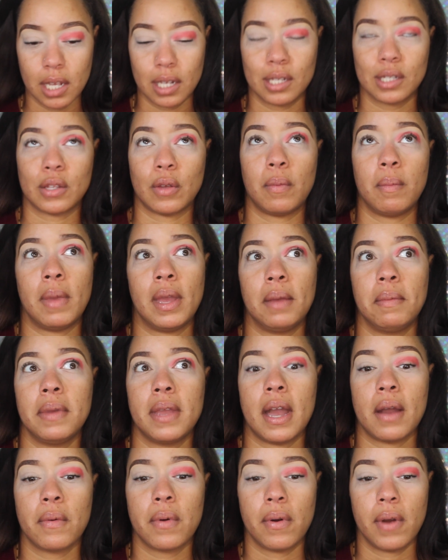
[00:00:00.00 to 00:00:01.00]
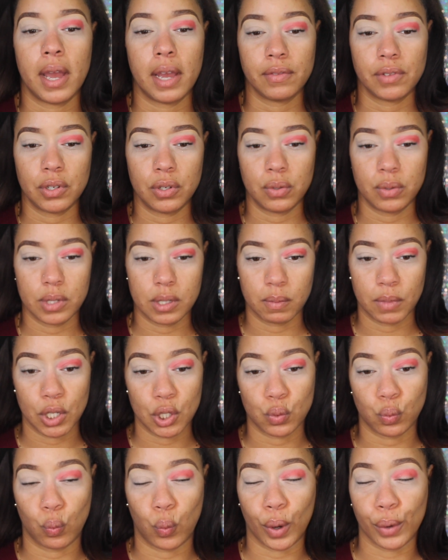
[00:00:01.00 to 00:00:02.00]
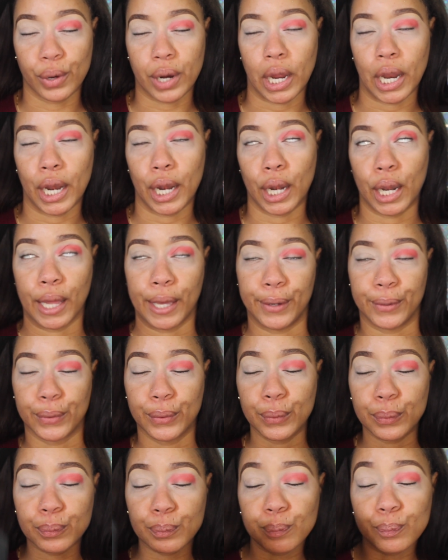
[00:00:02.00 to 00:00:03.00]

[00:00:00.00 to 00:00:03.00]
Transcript: so maybe I won't have to do as much work later.